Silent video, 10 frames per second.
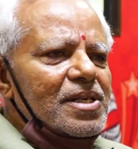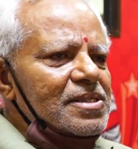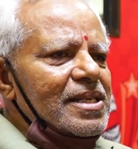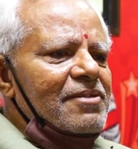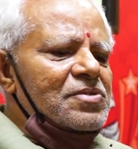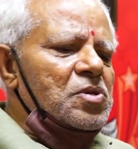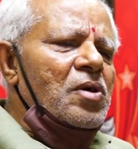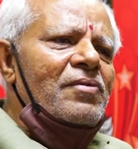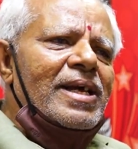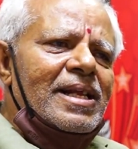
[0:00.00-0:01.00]

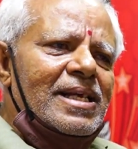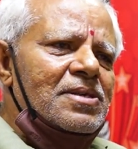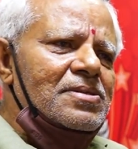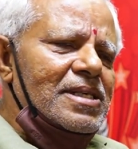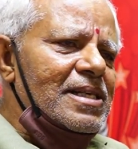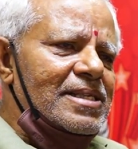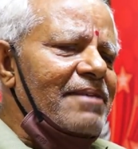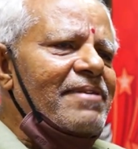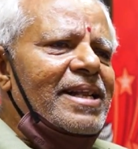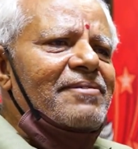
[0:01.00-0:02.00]
Everywhere I
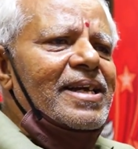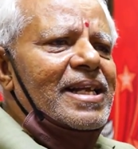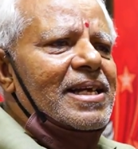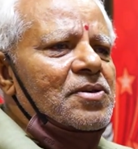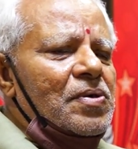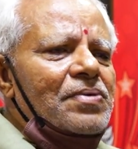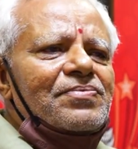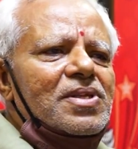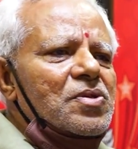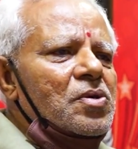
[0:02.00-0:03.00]
go,
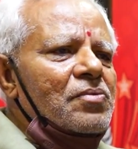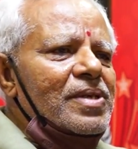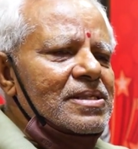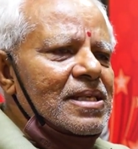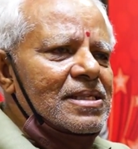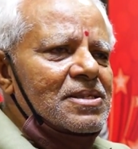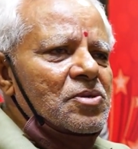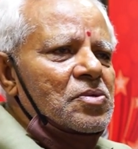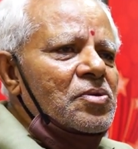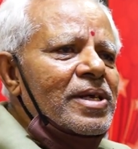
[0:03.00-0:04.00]

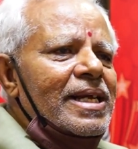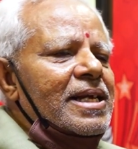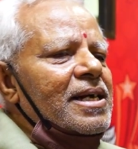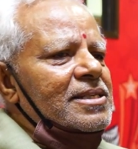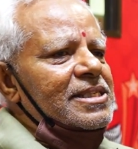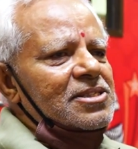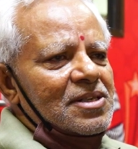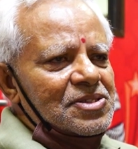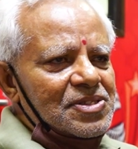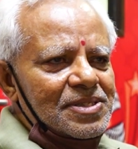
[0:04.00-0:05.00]
nowhere I got a
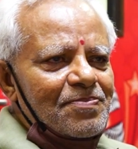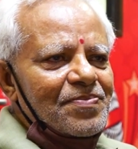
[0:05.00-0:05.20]
chance.